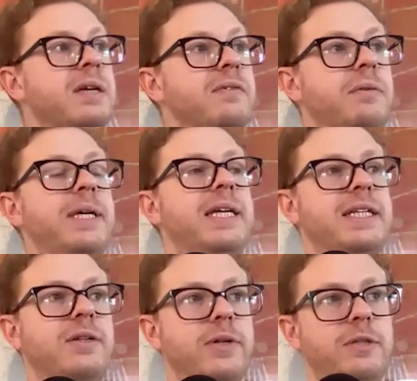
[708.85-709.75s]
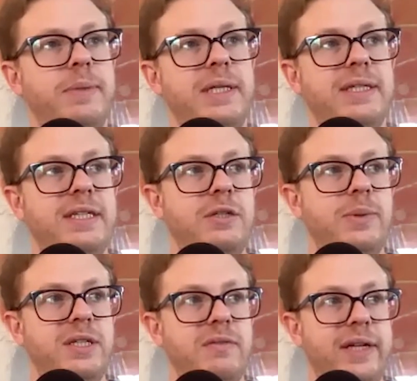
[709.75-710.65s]
For me, it's always been a
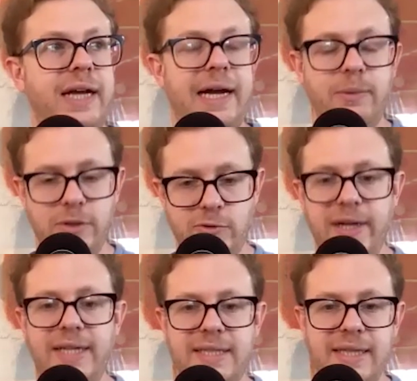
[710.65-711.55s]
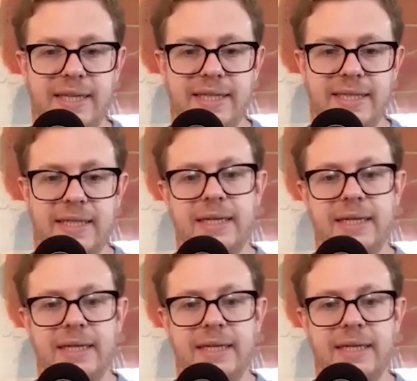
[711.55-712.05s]
situation of like, I was raised in this.